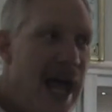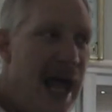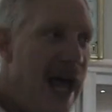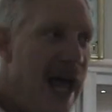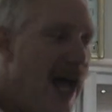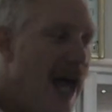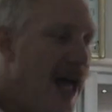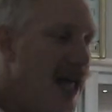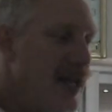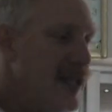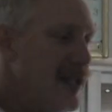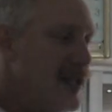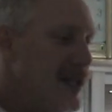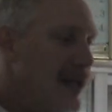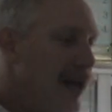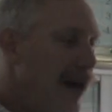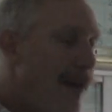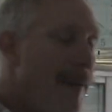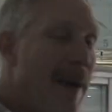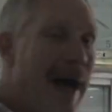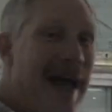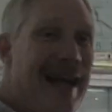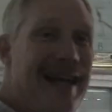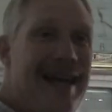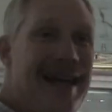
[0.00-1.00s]
And
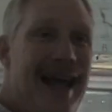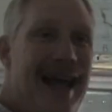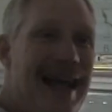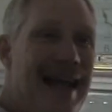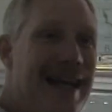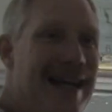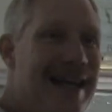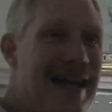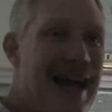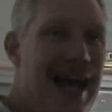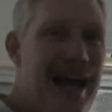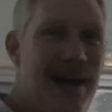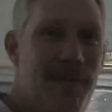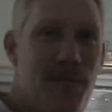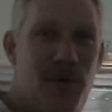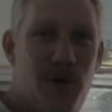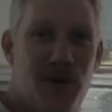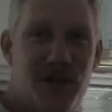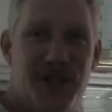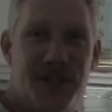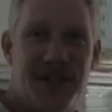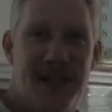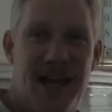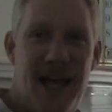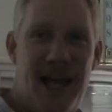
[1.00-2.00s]
about
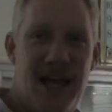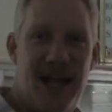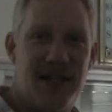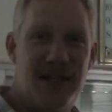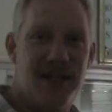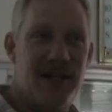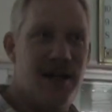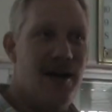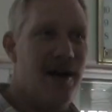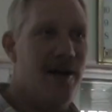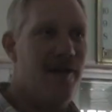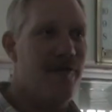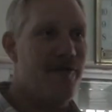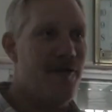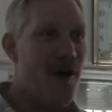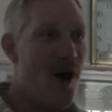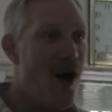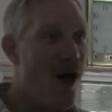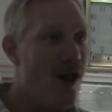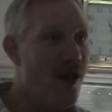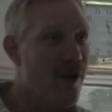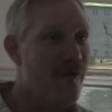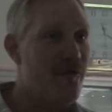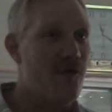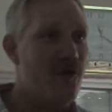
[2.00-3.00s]
99% of
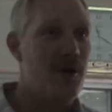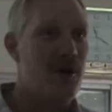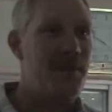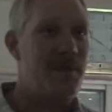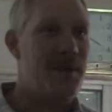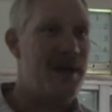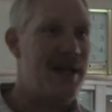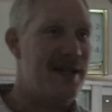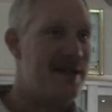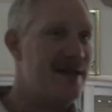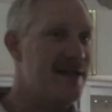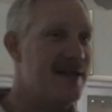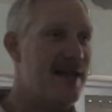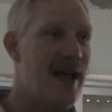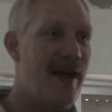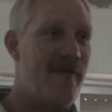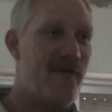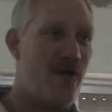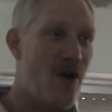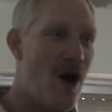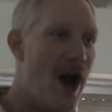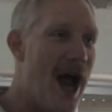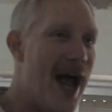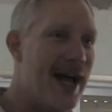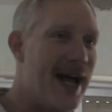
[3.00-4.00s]
olive wood pieces have
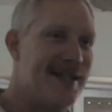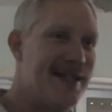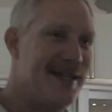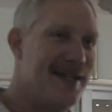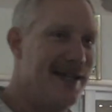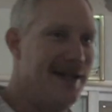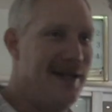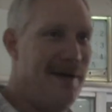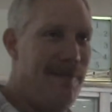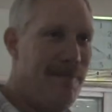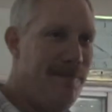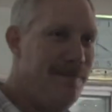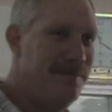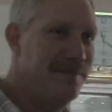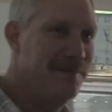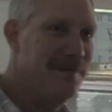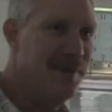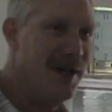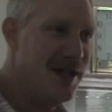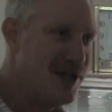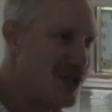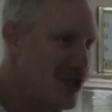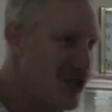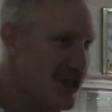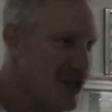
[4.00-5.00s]
cracks in them.
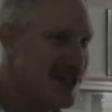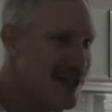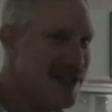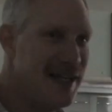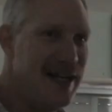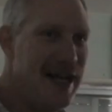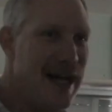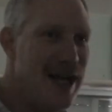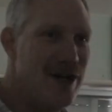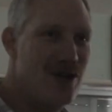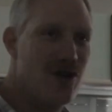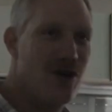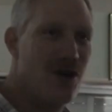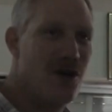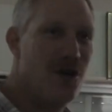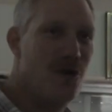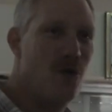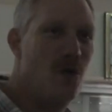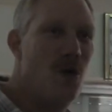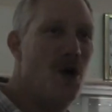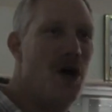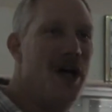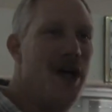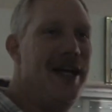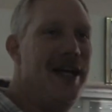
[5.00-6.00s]
It's just the nature of the
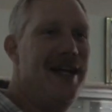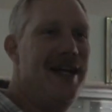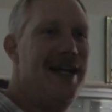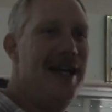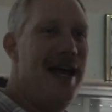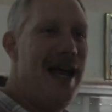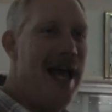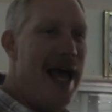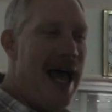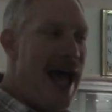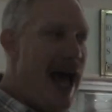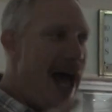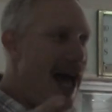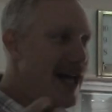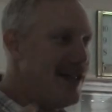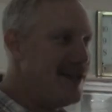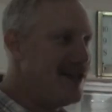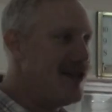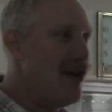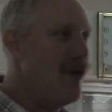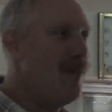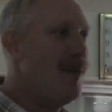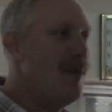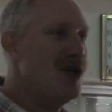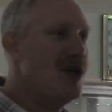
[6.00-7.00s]
wood. It
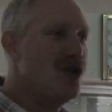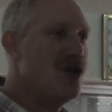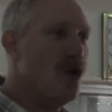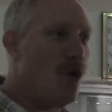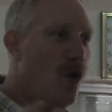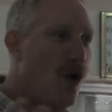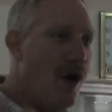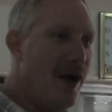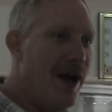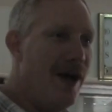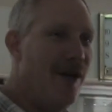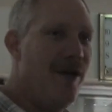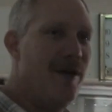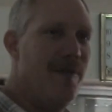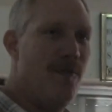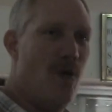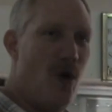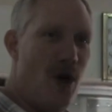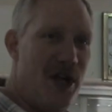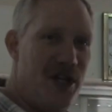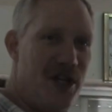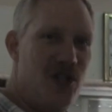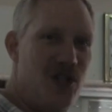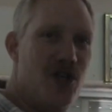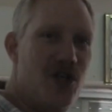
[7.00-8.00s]
has so much oil and
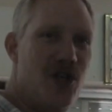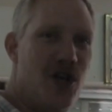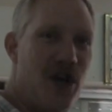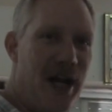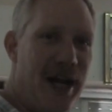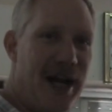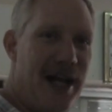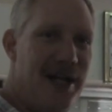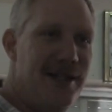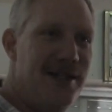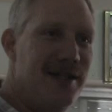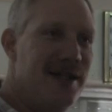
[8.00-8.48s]
moisture in it.